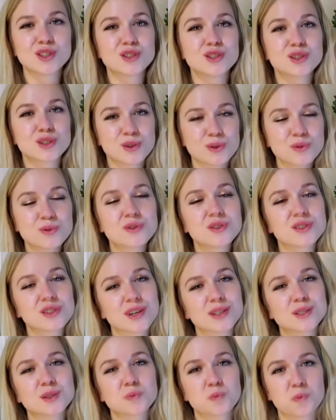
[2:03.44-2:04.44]
She soon
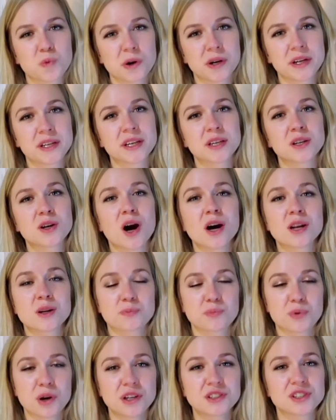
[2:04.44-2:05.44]
started working on a
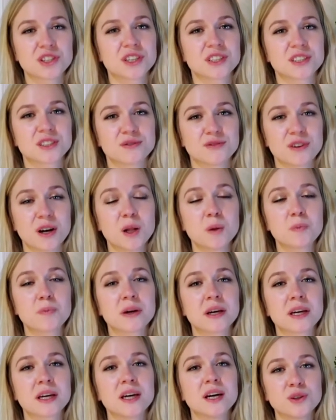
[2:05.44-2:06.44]
project
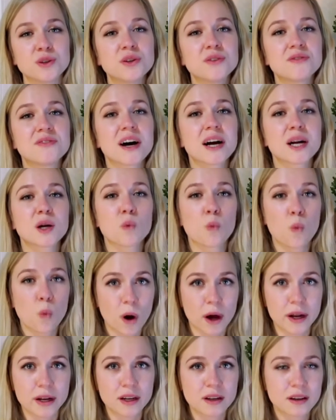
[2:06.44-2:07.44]
developing UNIVAC
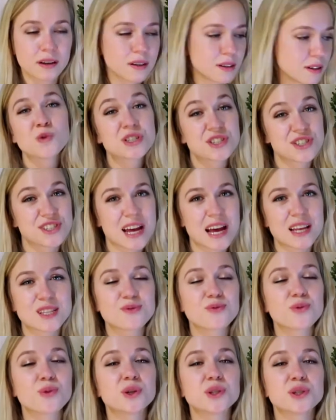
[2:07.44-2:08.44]
1, which
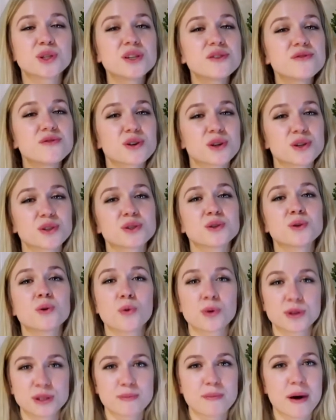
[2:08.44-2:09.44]
stands for Universal
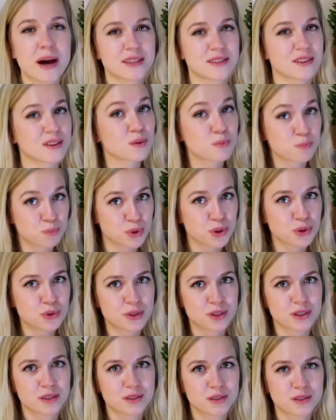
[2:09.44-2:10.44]
Automatic
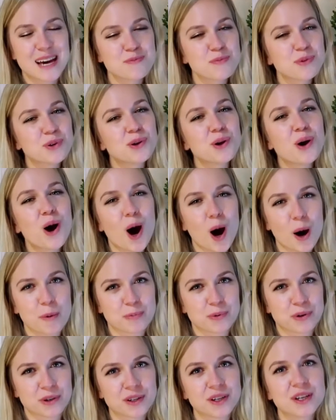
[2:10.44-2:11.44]
Computer. Admiral
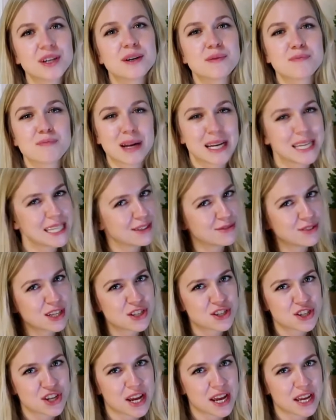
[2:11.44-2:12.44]
Hopper believed
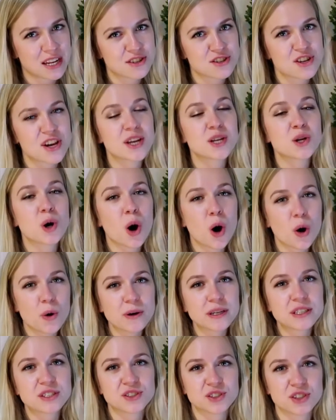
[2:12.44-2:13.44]
in change and
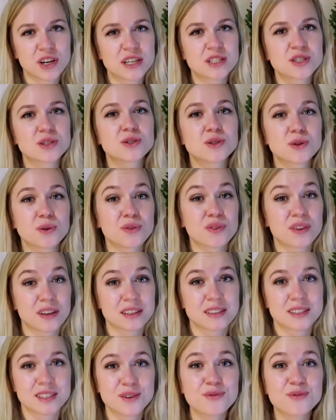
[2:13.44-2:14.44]
always tried to do
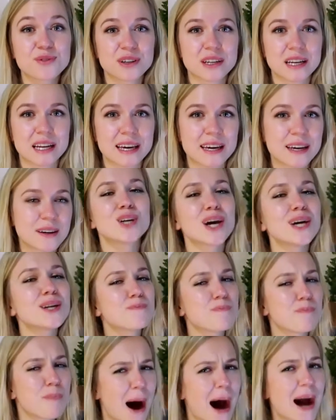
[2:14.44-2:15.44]
things differently. She had
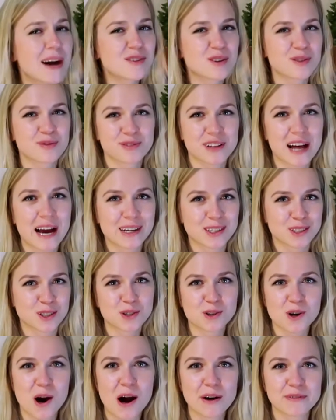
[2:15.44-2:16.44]
a pirate flag in
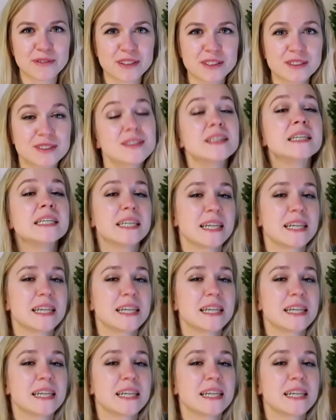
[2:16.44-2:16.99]
her office,